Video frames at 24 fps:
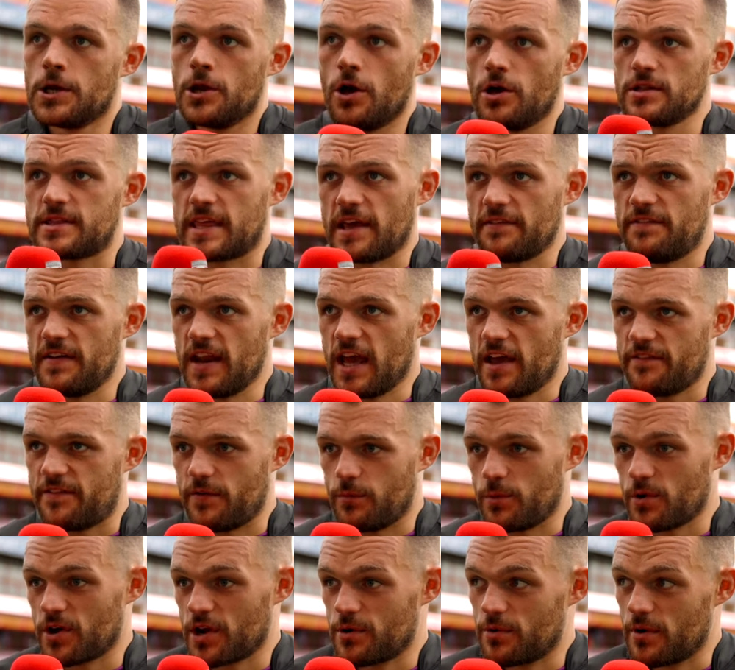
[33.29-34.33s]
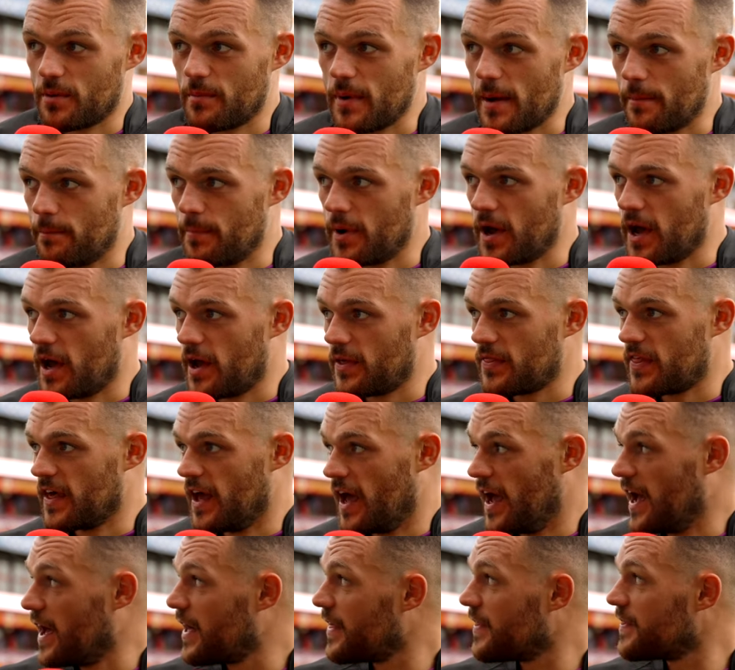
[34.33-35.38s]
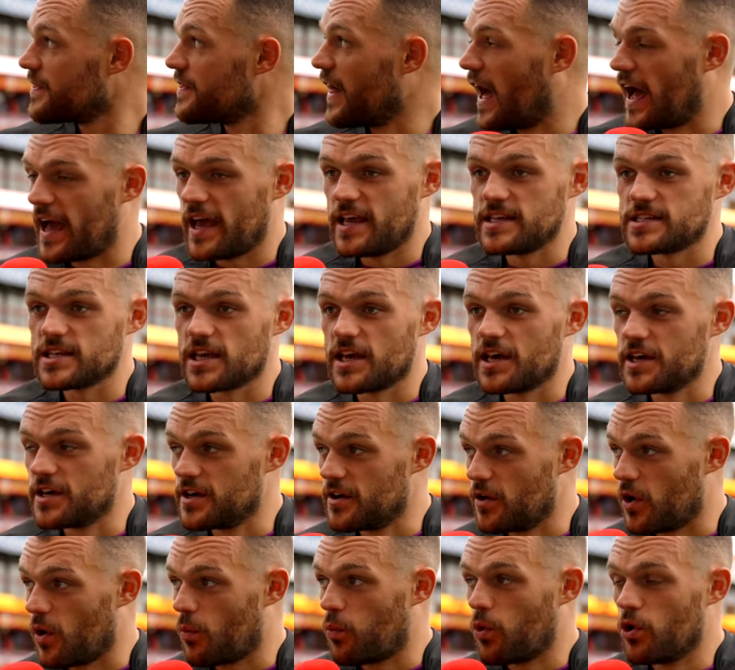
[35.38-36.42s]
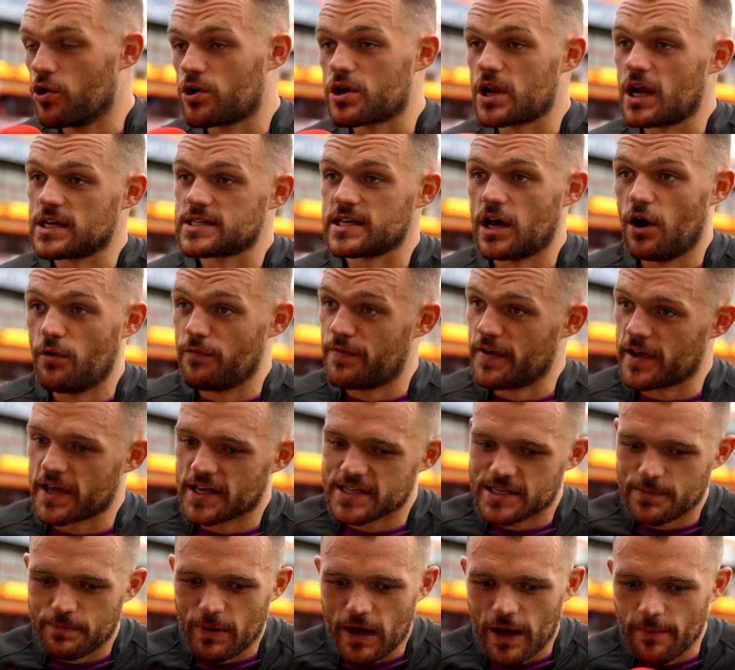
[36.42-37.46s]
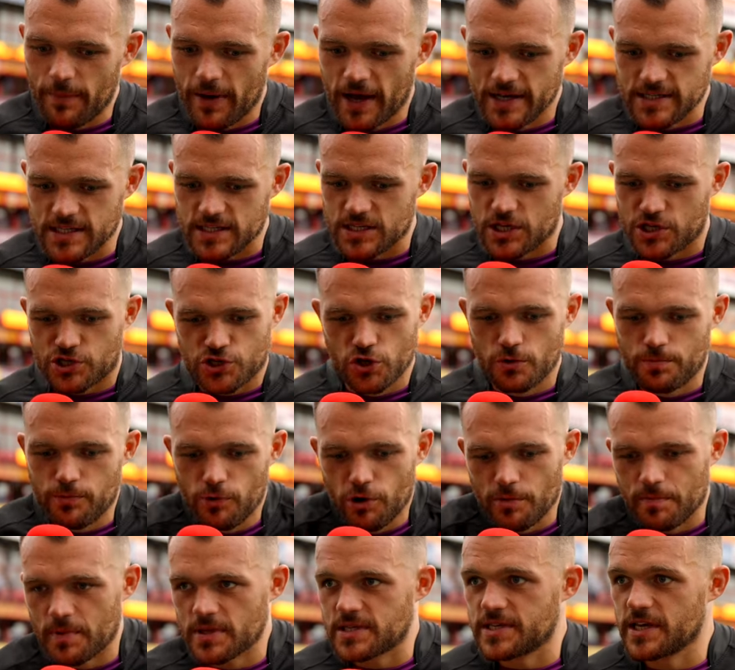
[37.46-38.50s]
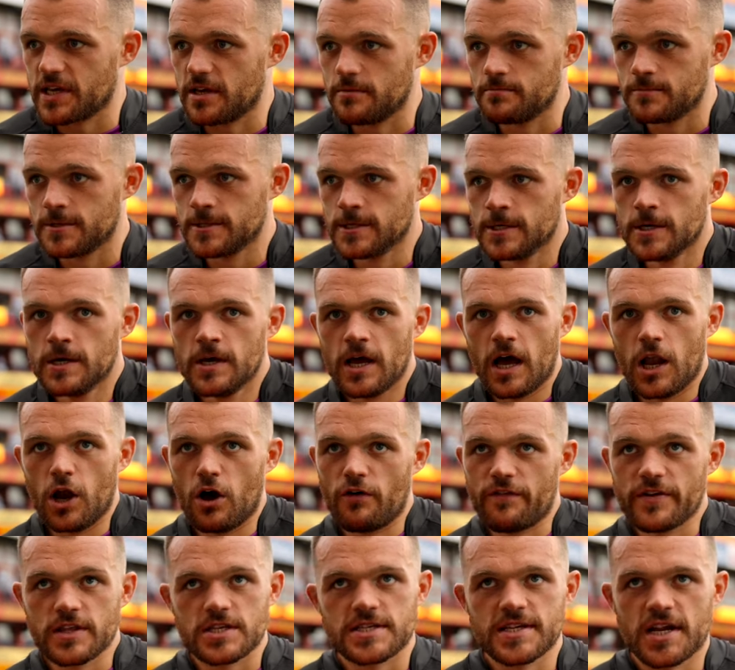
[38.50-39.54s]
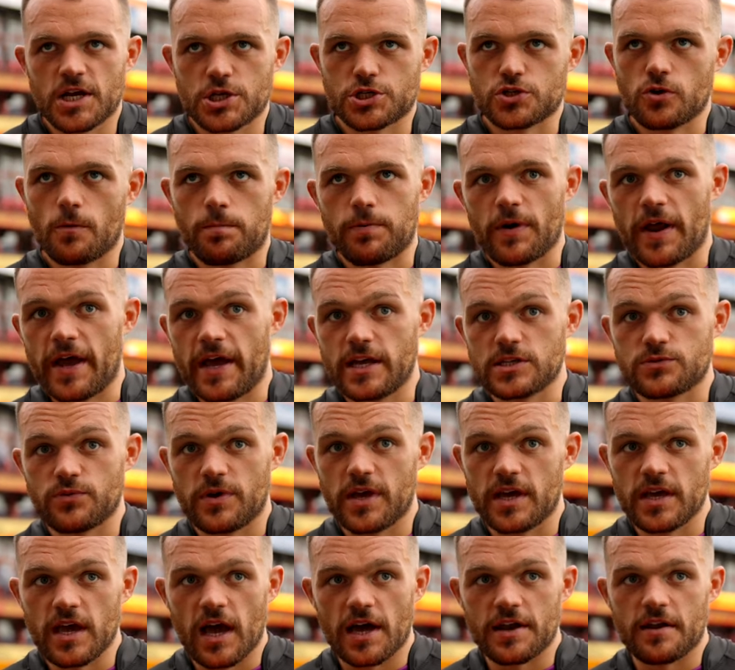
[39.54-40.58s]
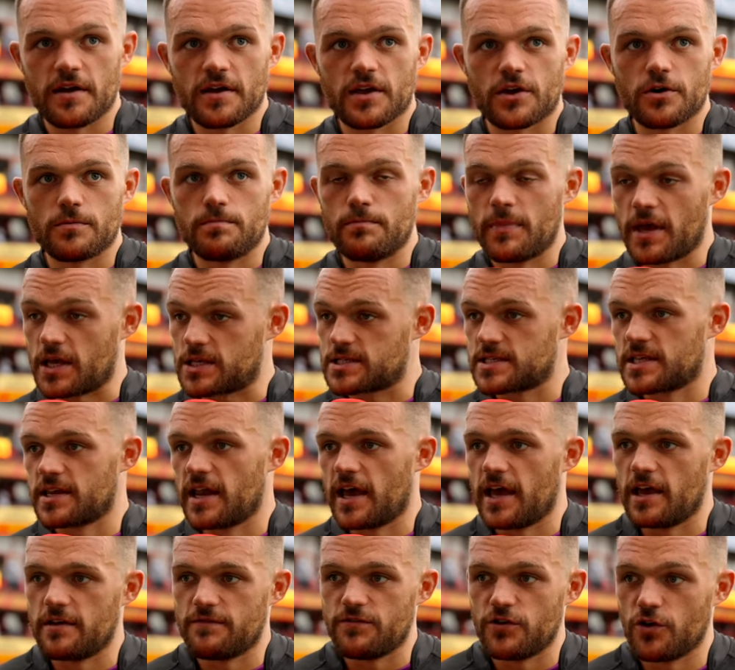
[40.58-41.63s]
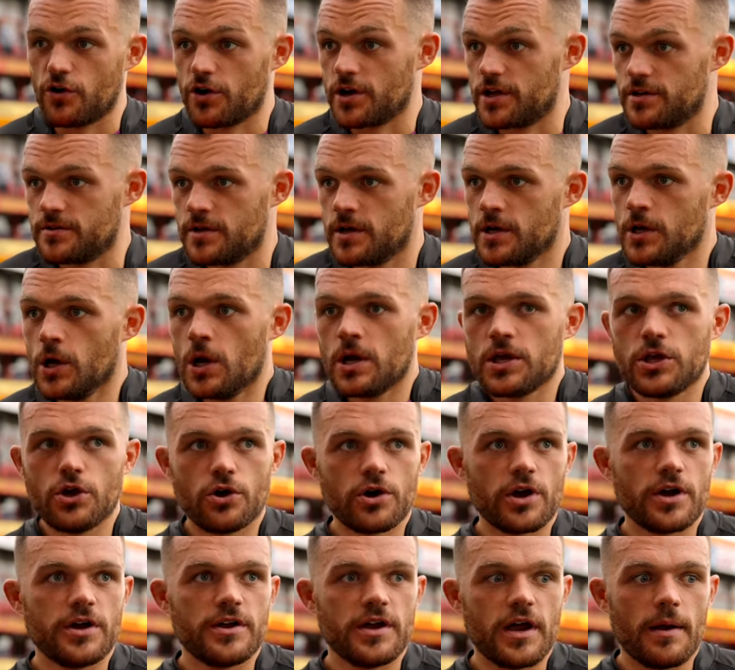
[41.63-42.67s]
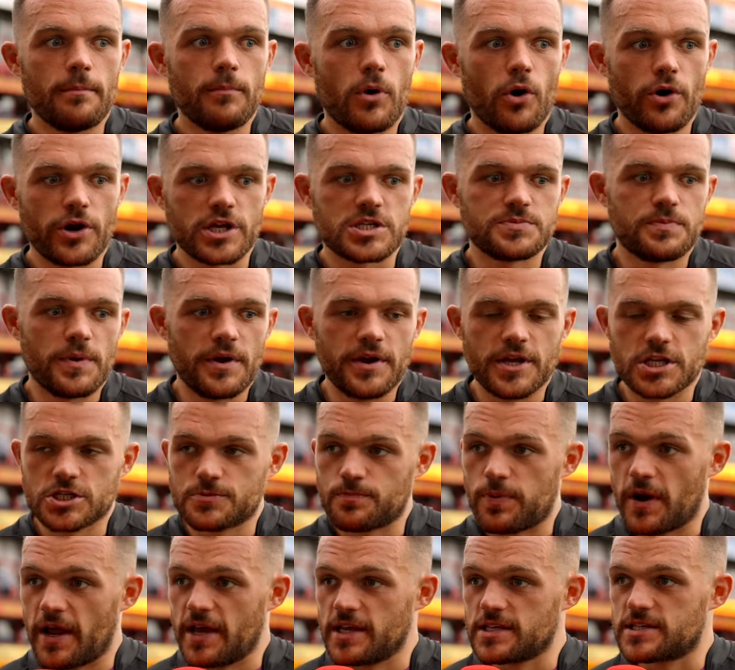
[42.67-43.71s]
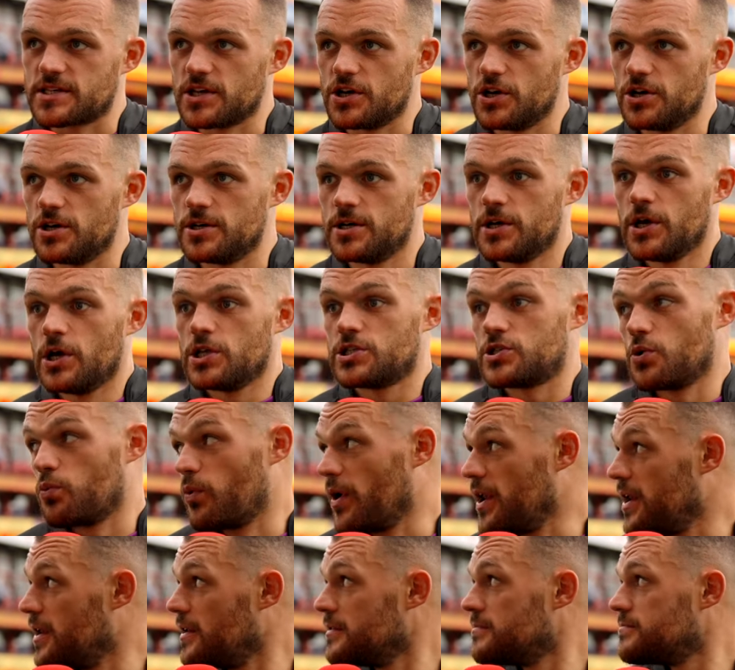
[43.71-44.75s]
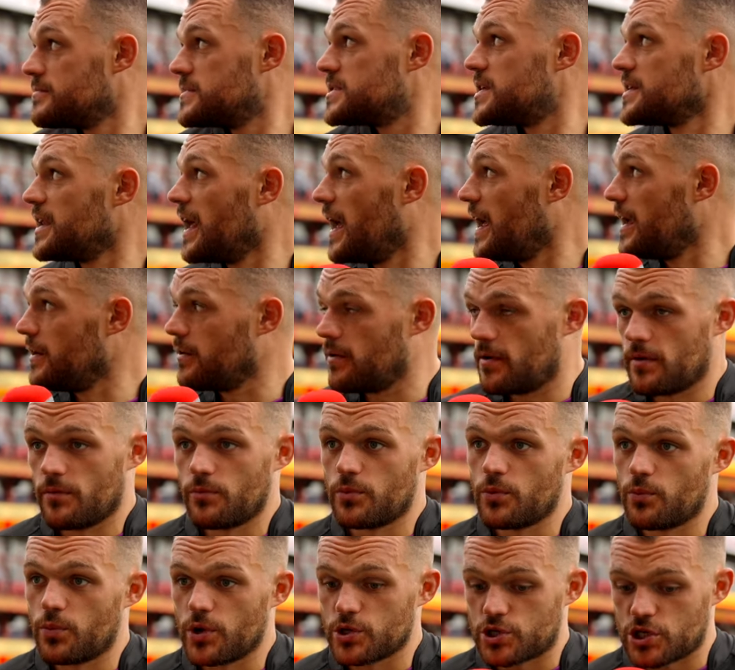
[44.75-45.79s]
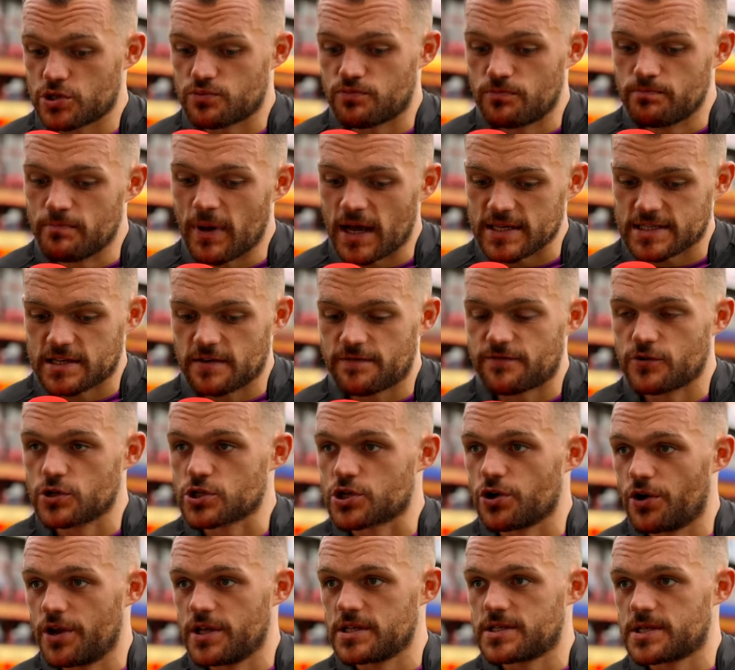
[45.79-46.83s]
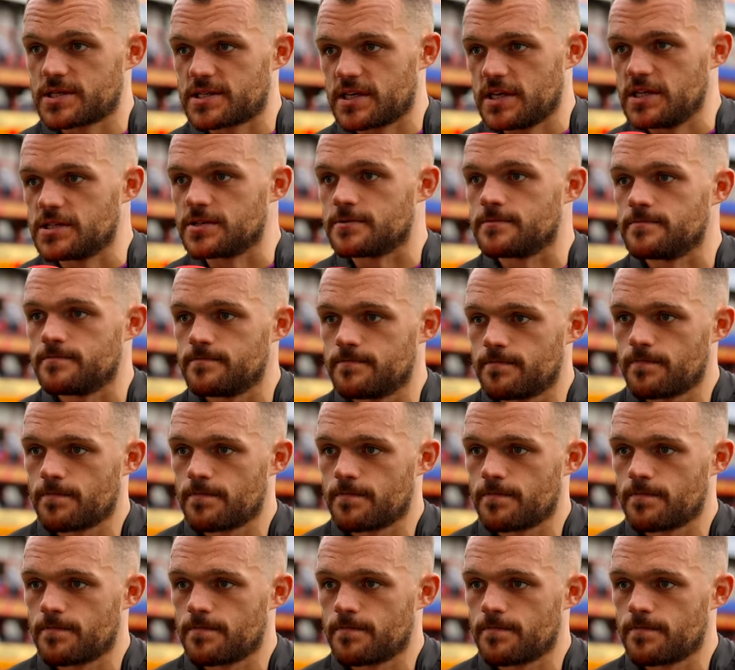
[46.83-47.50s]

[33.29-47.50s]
No, definitely. I think we've got to remember that is a world-class outfit against the Barbars. It's a super rugby team. A lot of international players. We had a good mix today of younger and more experienced players. So to win today, which is massive for us going into the season.